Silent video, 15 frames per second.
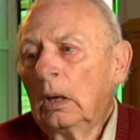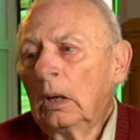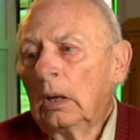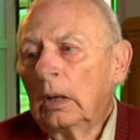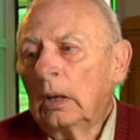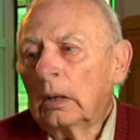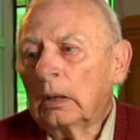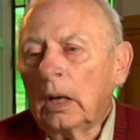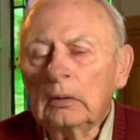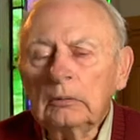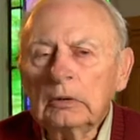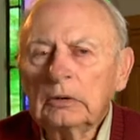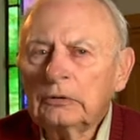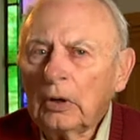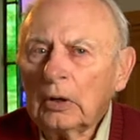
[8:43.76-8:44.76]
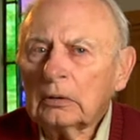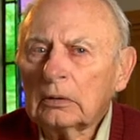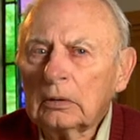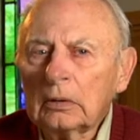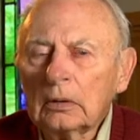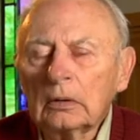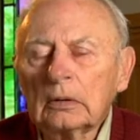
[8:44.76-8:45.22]
And I
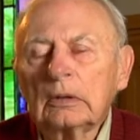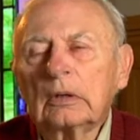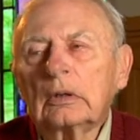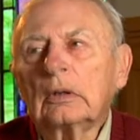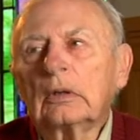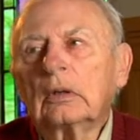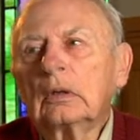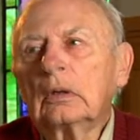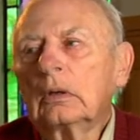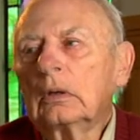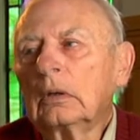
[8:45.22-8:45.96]
rejected this. The